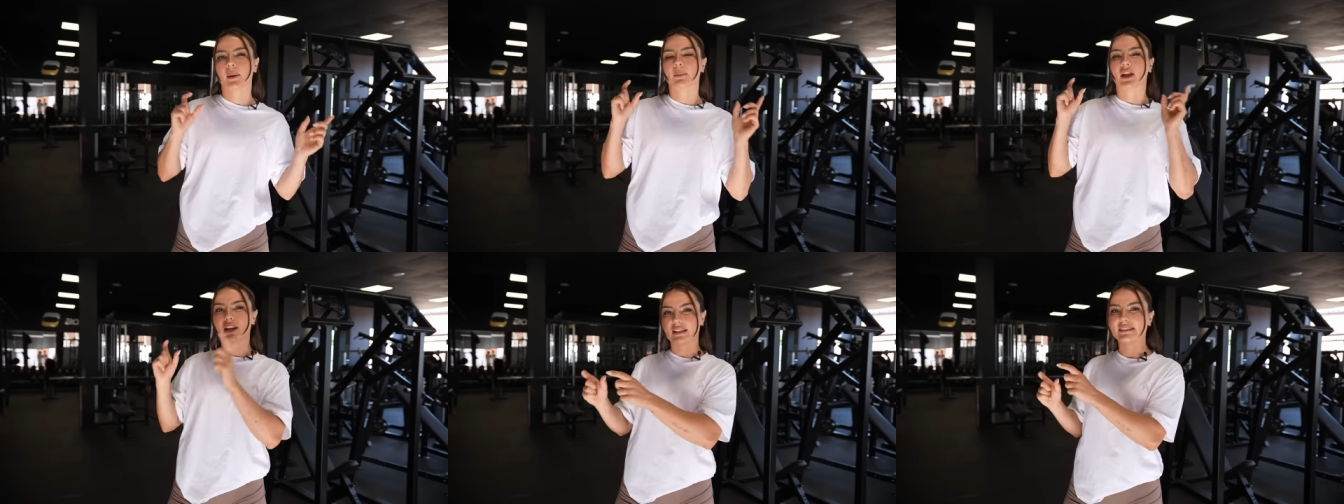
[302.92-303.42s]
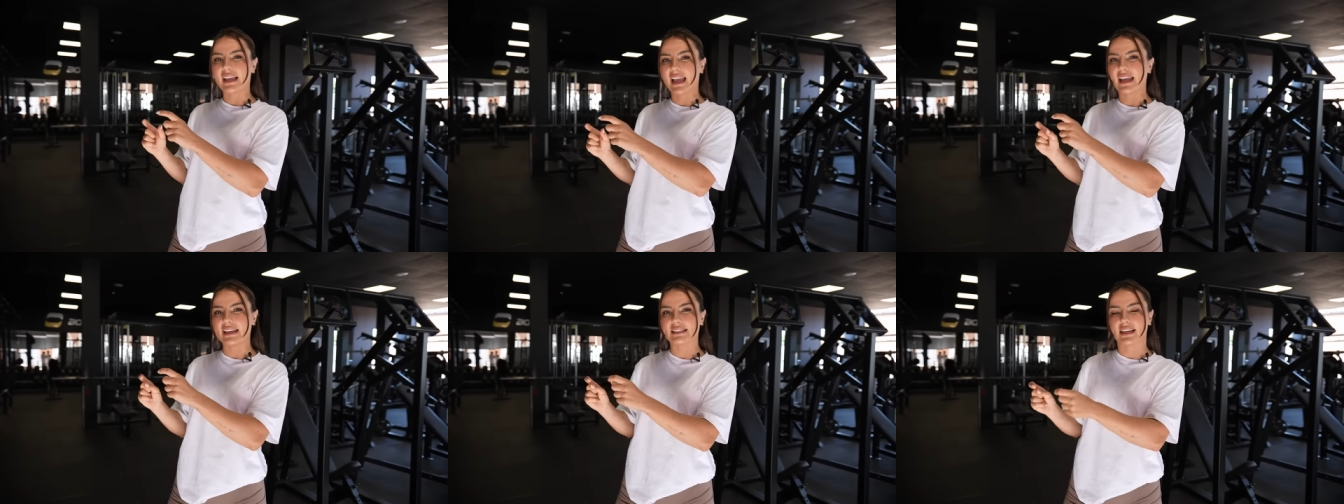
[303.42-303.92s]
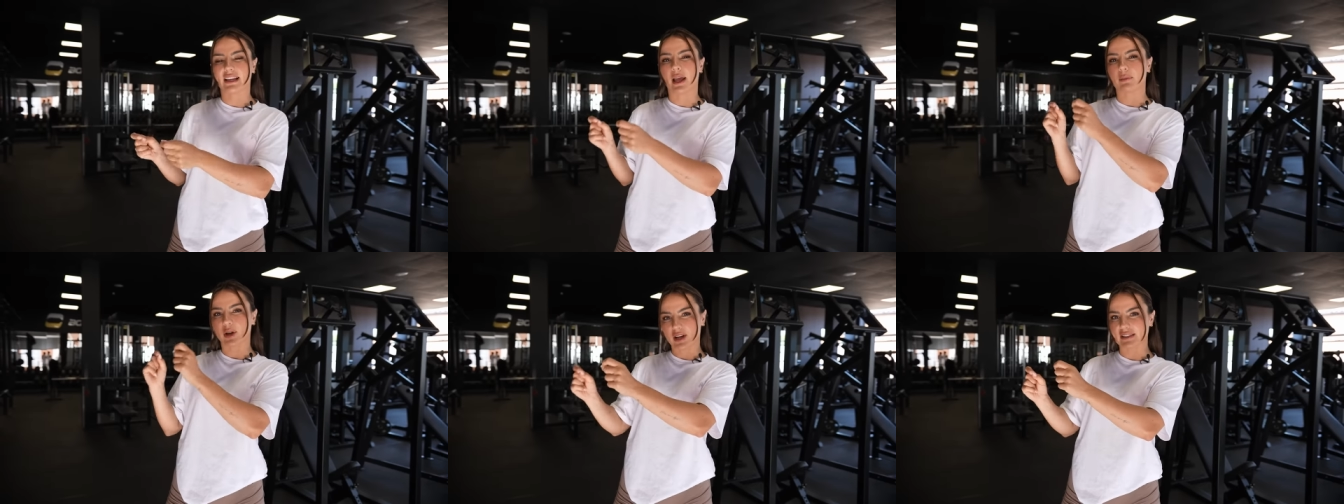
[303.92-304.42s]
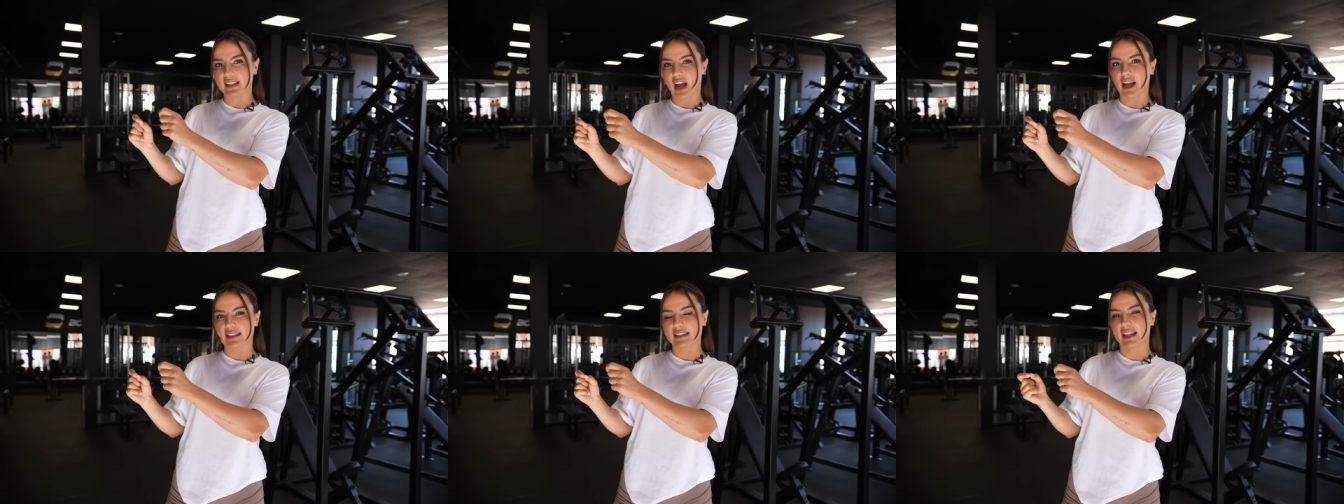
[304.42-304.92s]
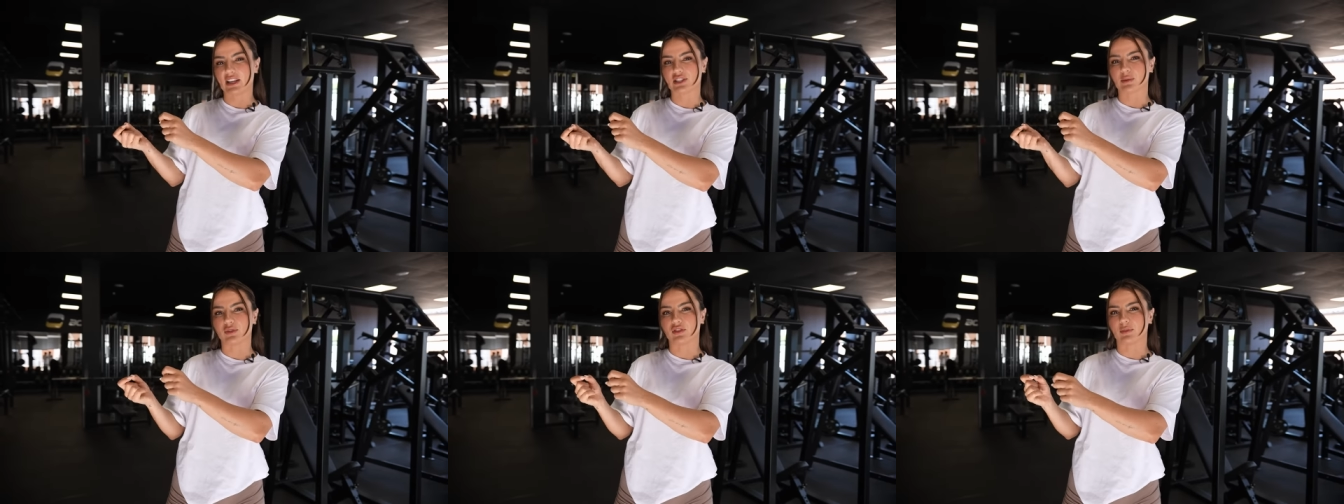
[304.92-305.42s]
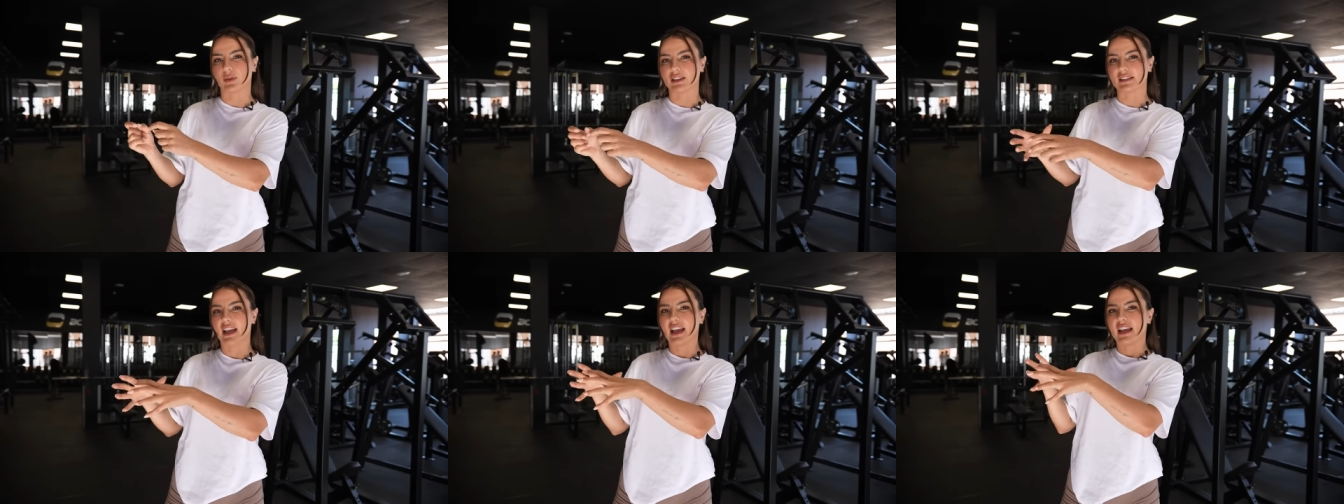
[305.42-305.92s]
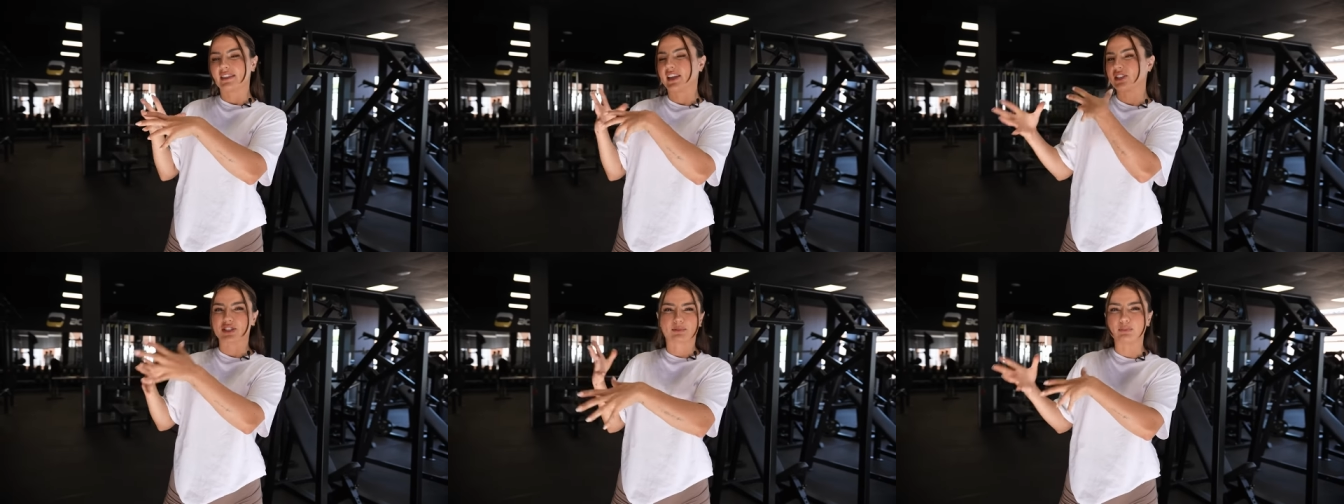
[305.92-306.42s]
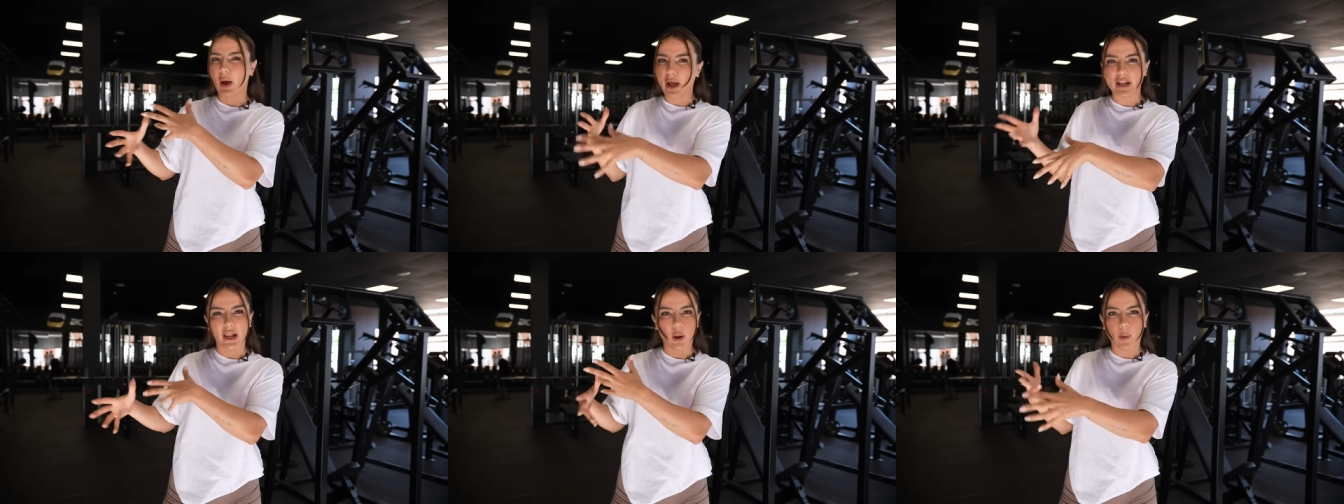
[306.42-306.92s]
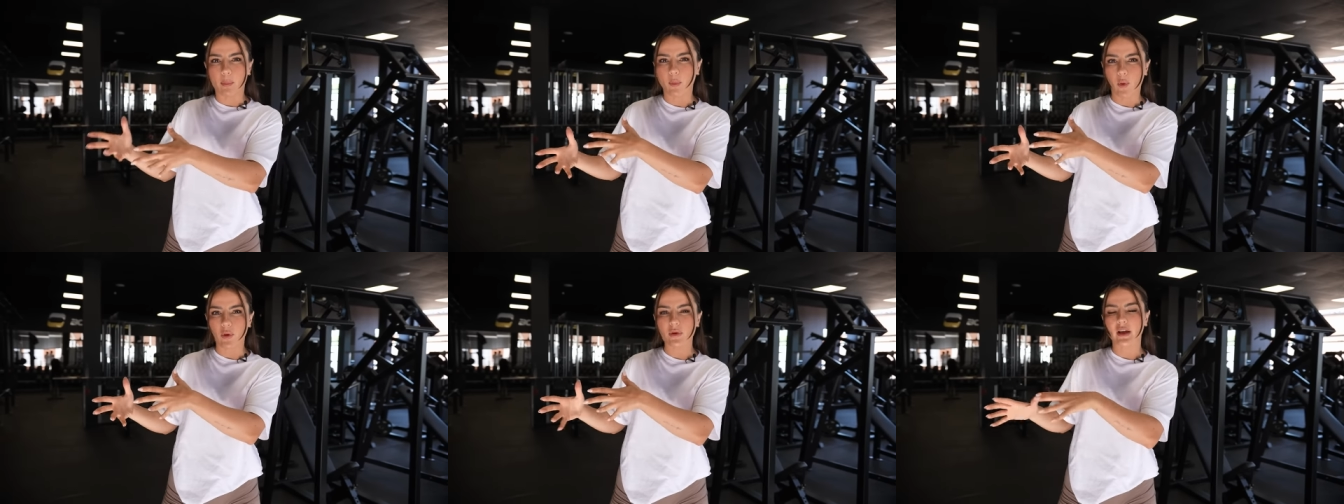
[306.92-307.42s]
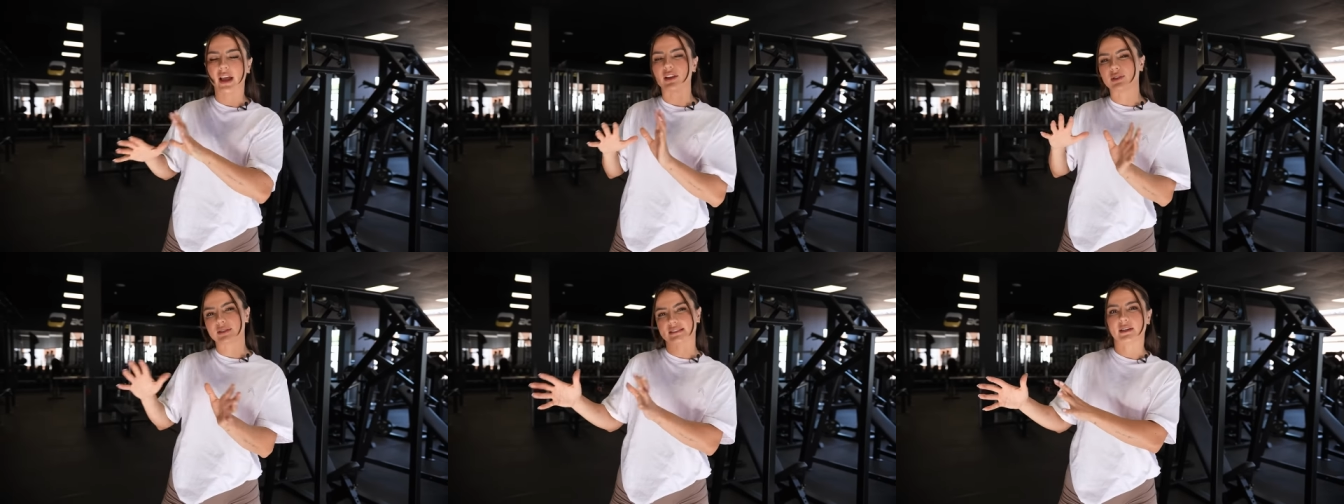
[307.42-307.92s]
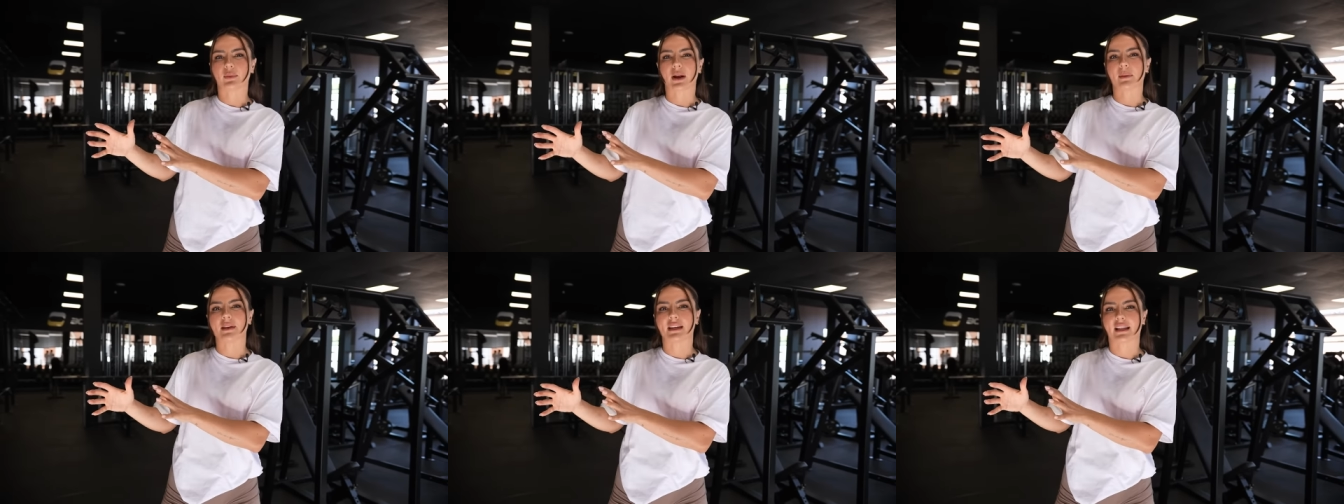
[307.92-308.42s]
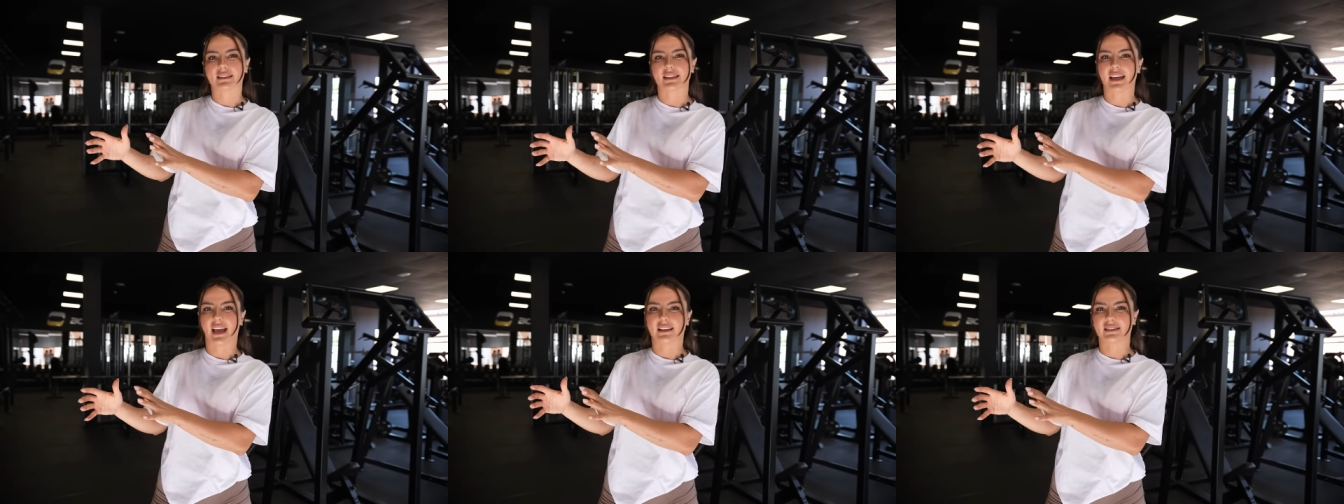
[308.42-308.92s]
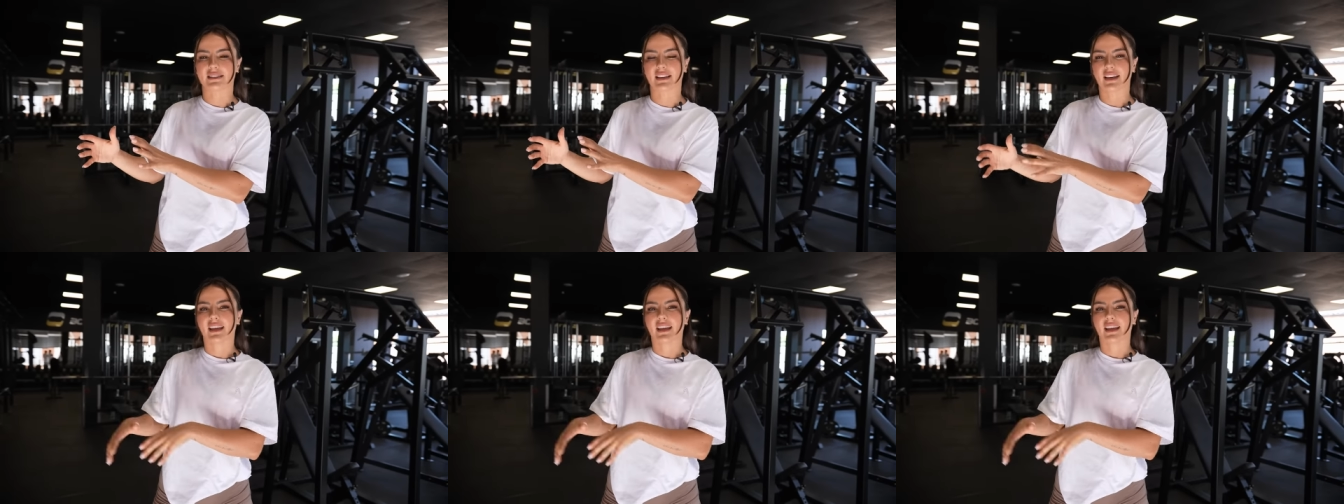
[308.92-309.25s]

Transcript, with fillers: because they're hidden and because they're isolation movements, they just burn a lot more and you'll see what I mean at the end.